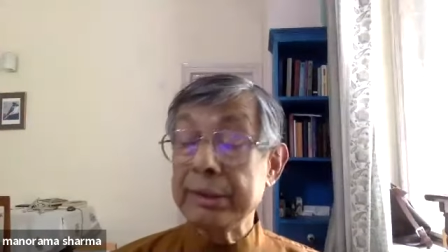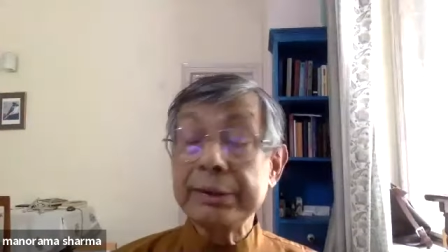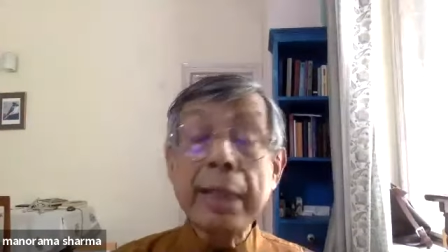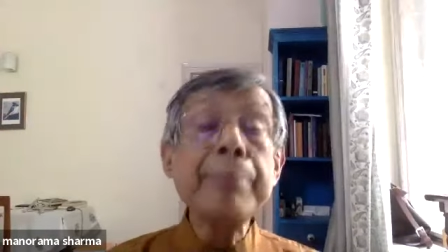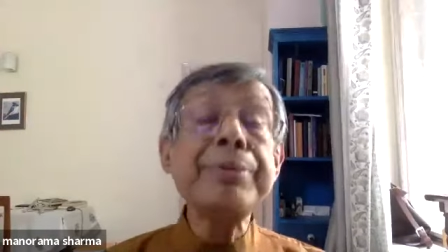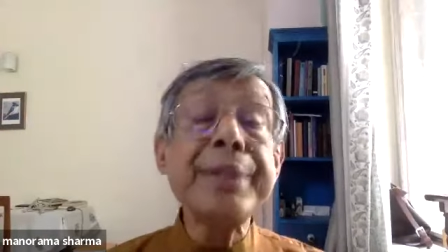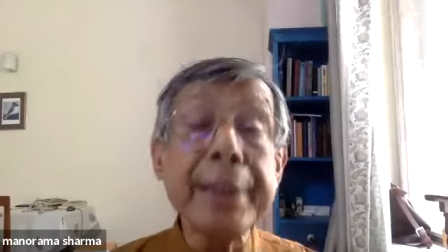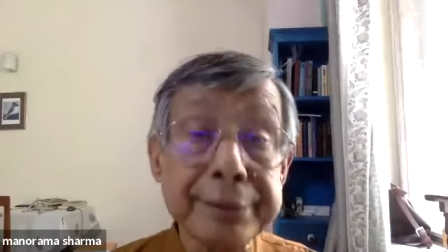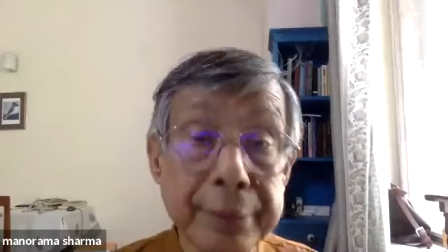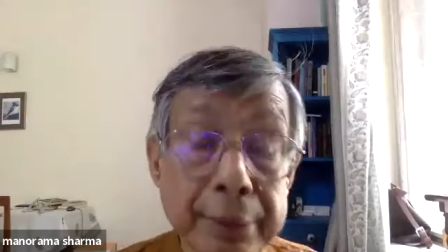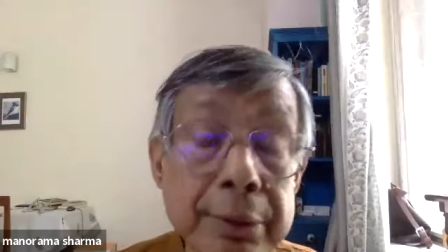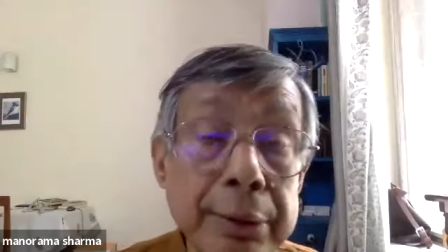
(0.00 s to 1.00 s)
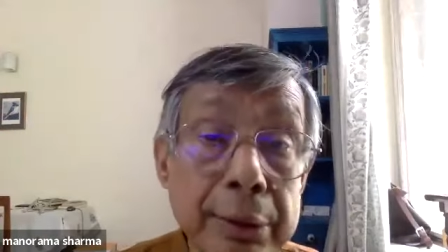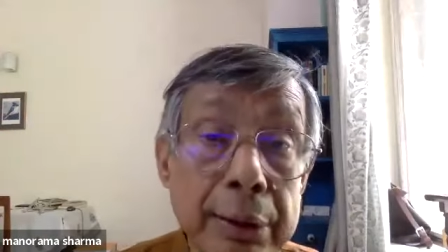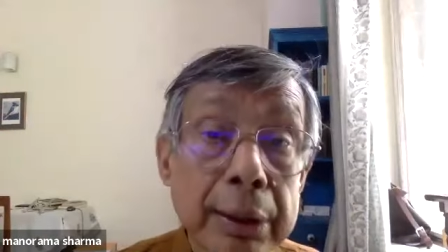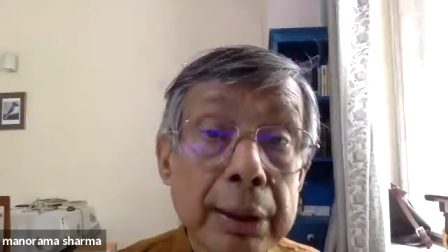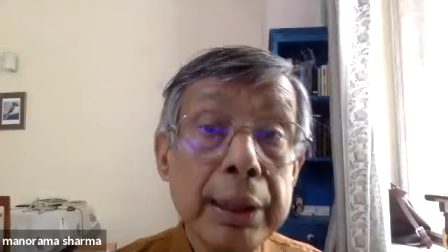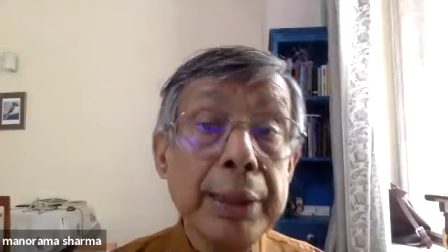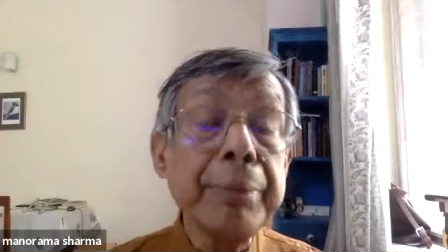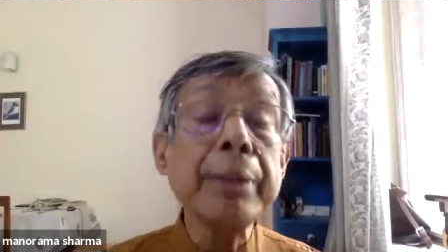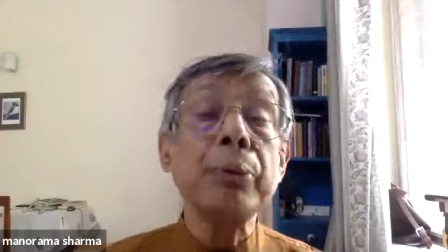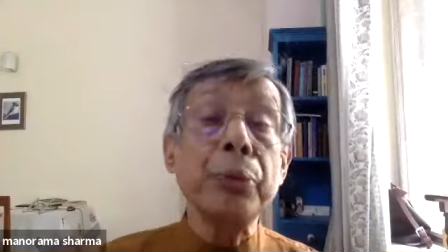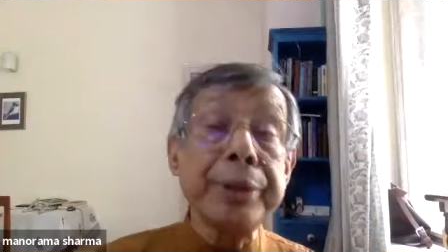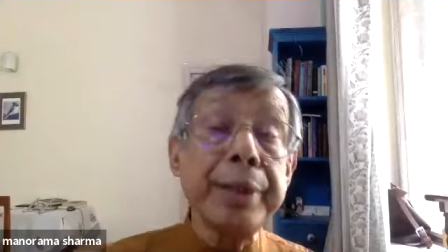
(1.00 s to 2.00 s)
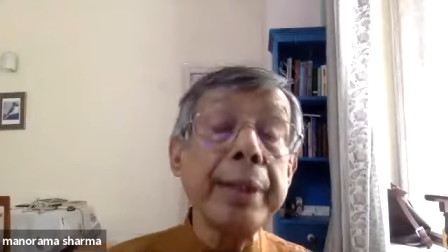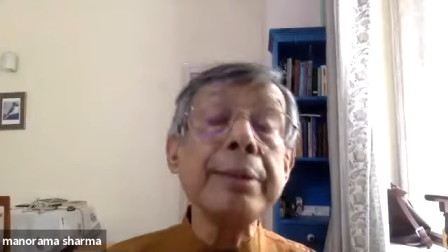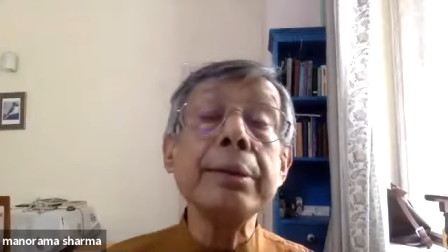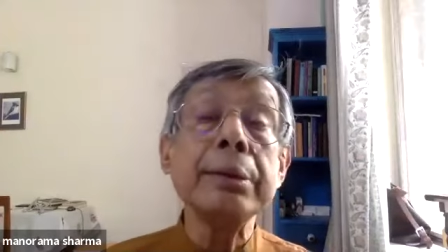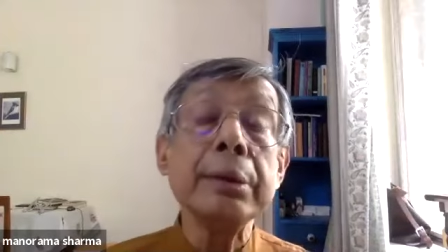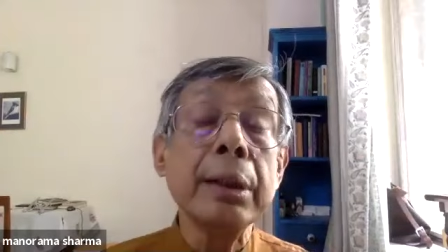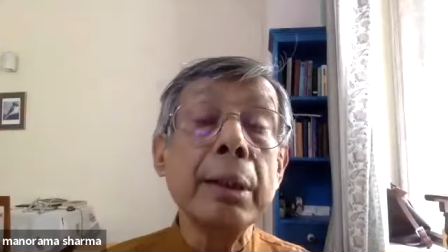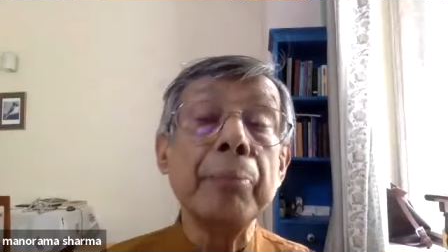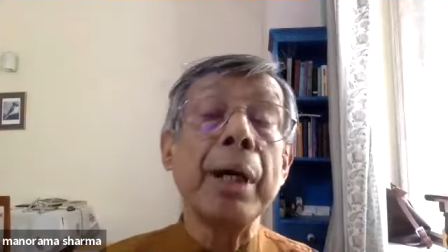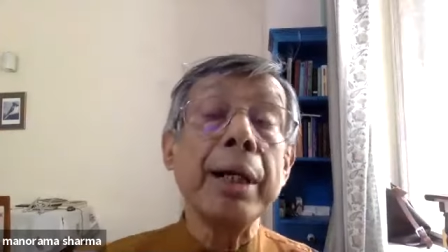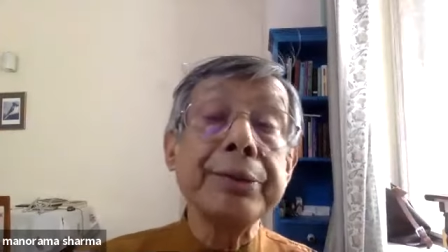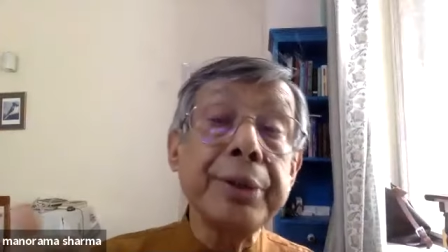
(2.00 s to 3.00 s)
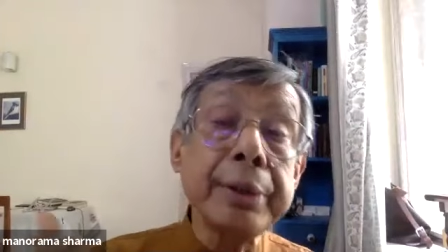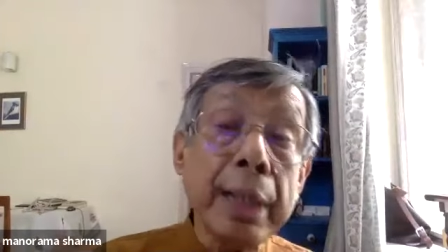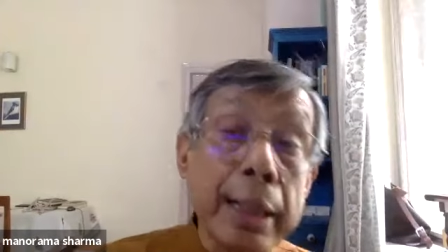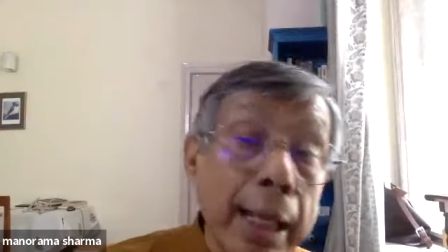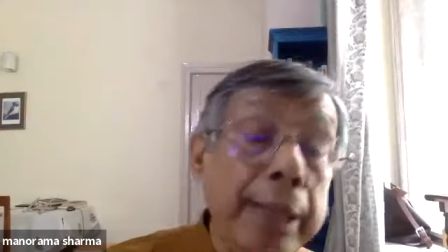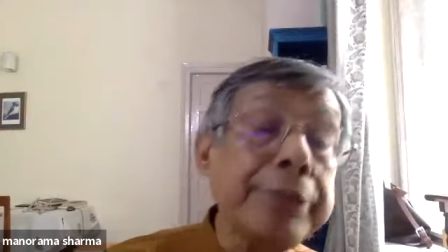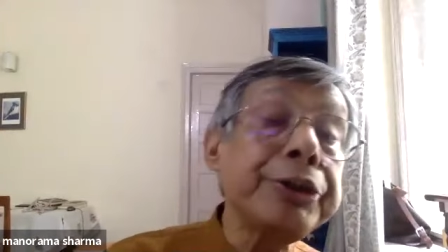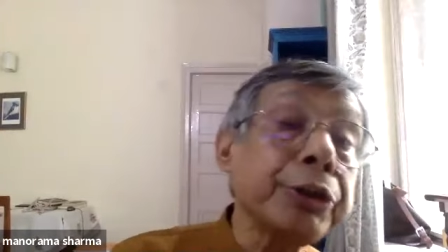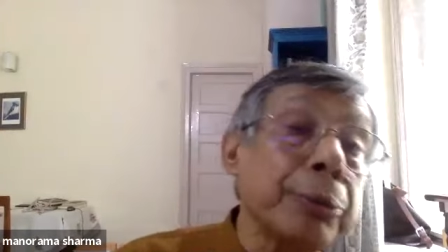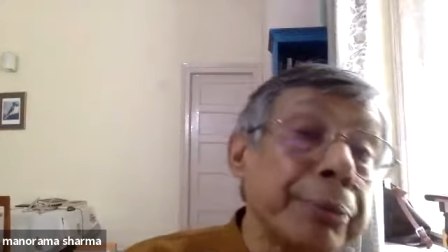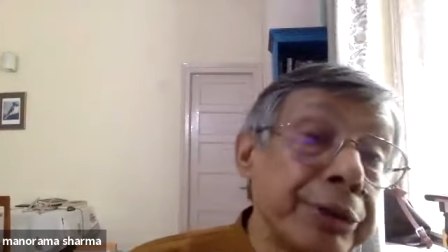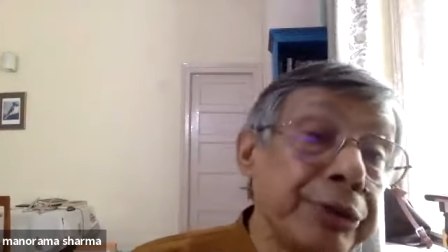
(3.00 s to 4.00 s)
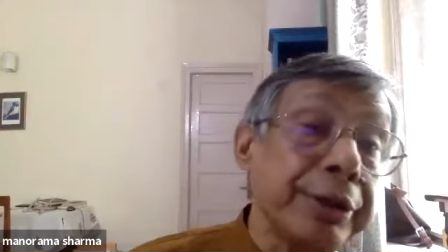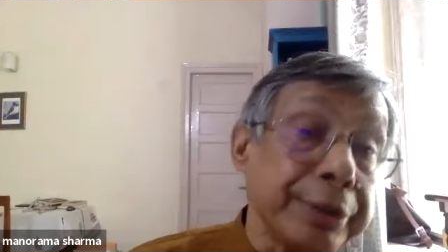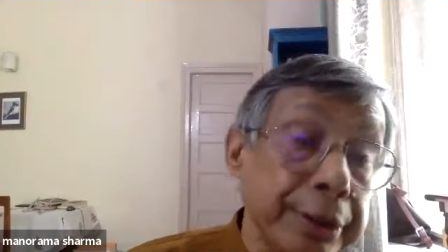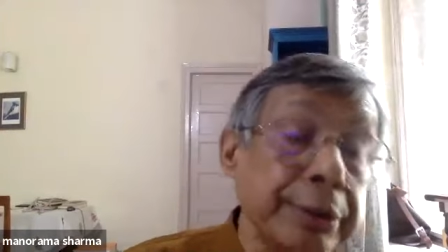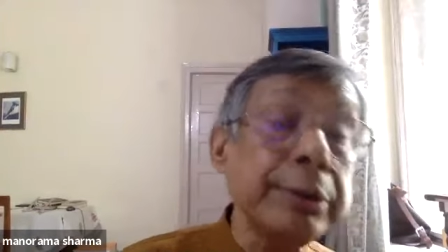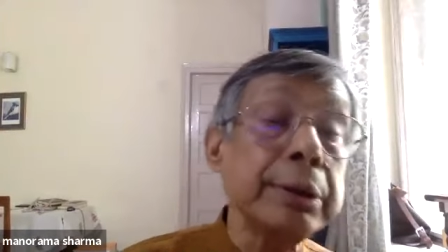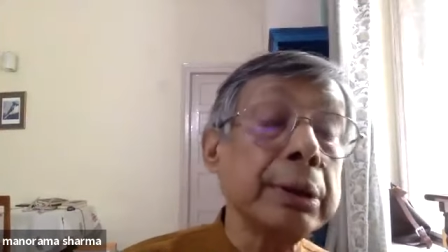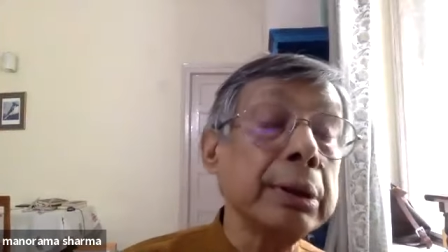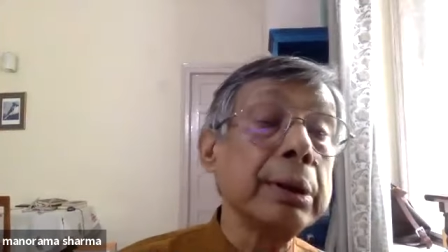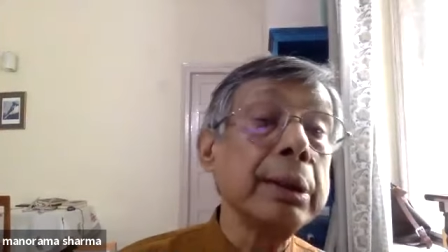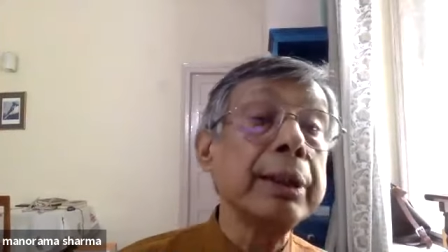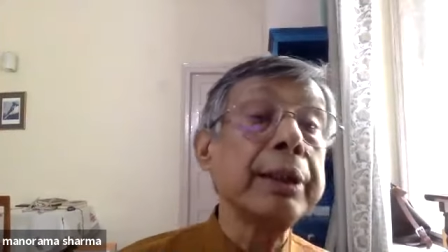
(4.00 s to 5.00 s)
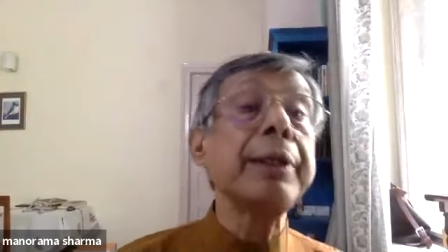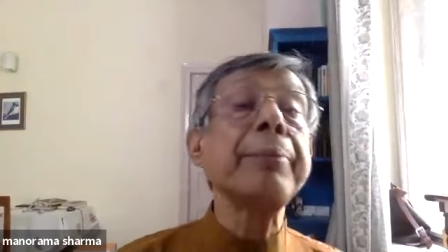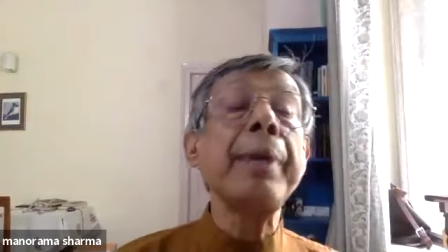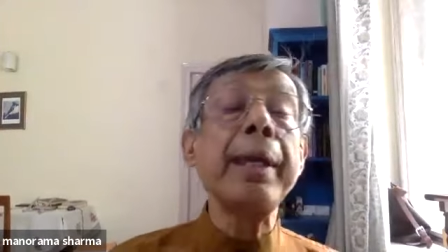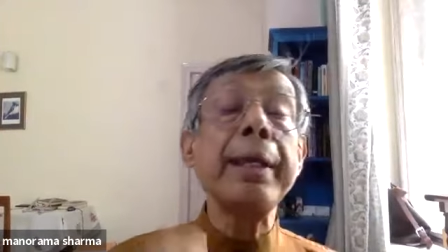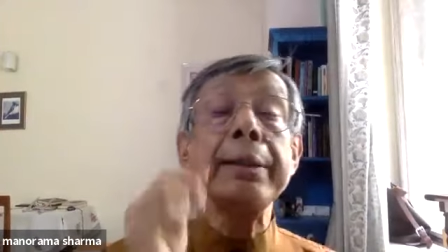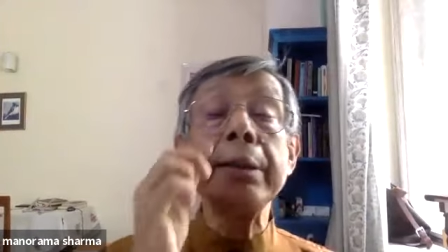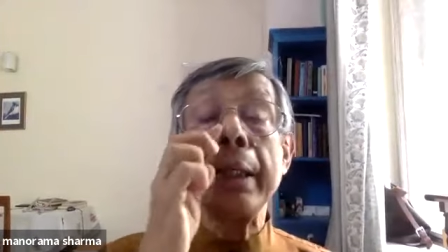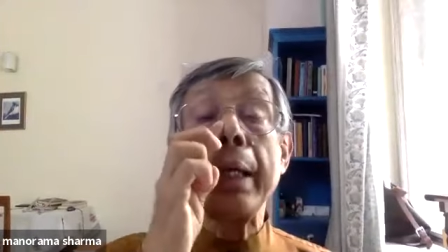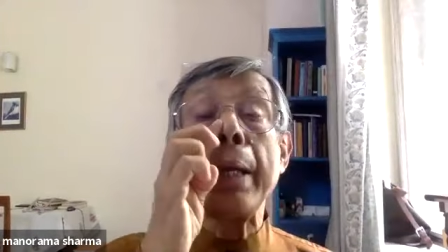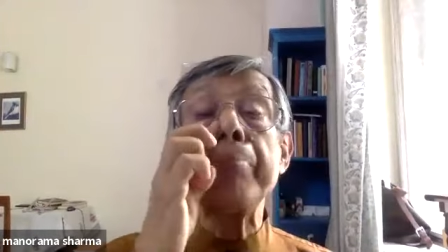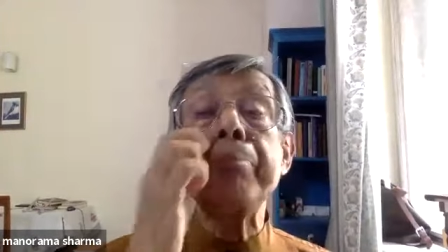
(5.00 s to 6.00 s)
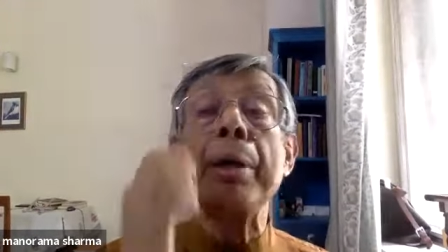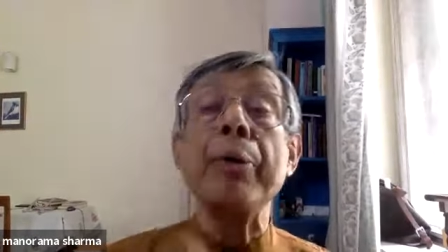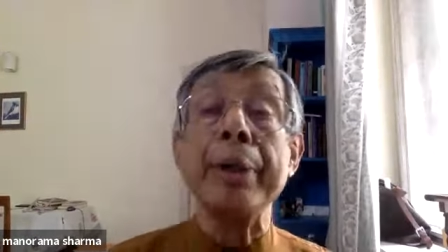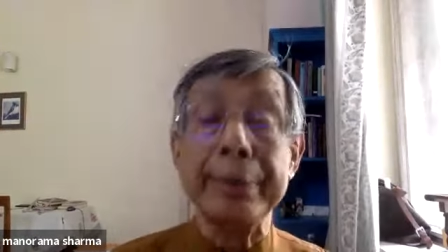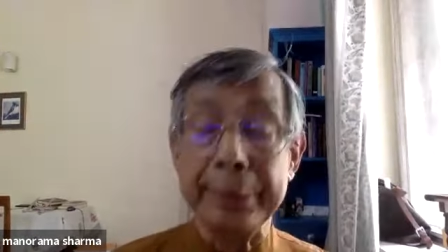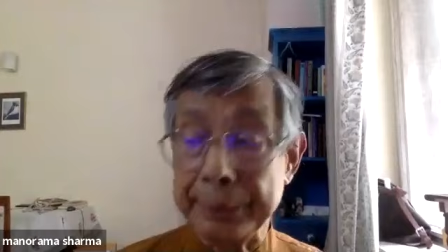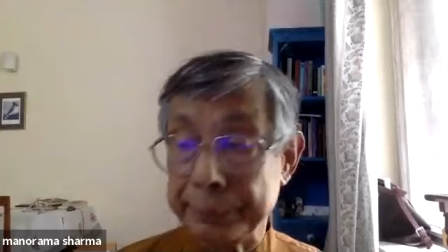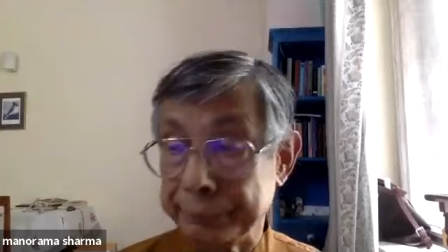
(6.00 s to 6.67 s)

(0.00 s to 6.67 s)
Some sections, even within marginalized communities remain empowered.